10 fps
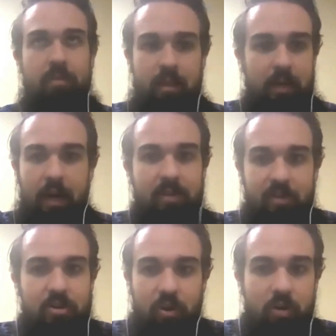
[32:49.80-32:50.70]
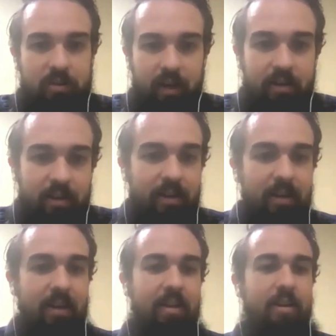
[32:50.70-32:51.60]
the guys on Shark Tank,
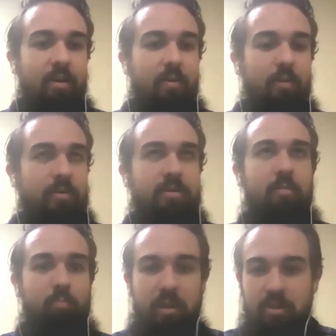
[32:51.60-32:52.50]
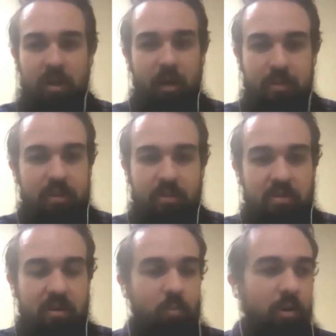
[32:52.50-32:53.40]
you know, or mm-hmm. some pitch competition
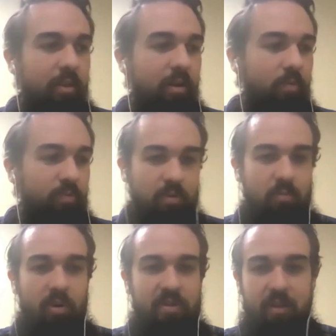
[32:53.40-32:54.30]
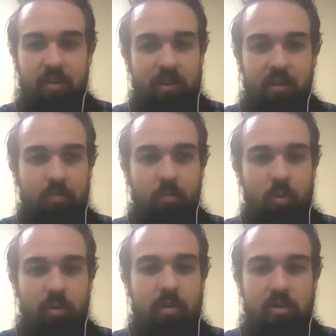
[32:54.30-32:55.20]
somewhere that wants nothing
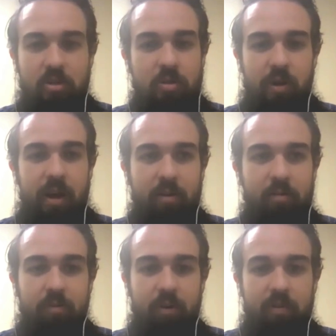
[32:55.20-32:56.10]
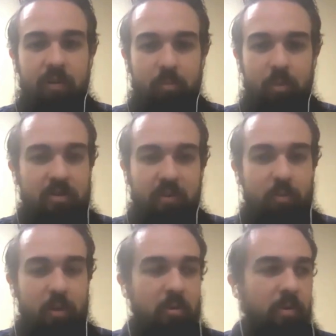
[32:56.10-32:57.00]
more than to shoot you down in front of a bunch of other
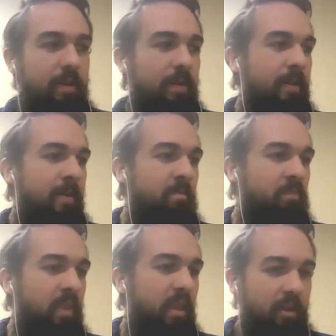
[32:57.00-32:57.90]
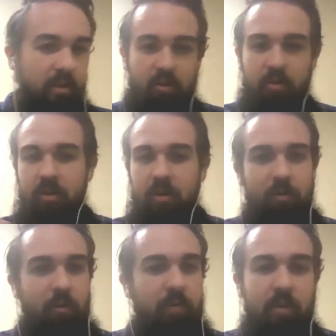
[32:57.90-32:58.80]
people. Hmm. You're you
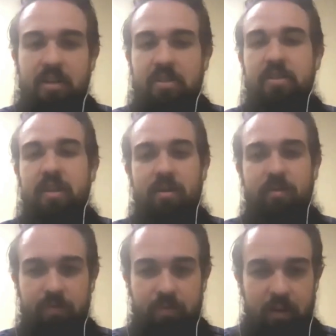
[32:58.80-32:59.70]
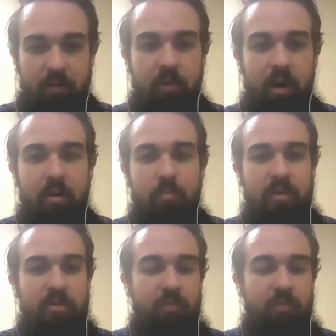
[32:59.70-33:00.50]
have a very safe environment to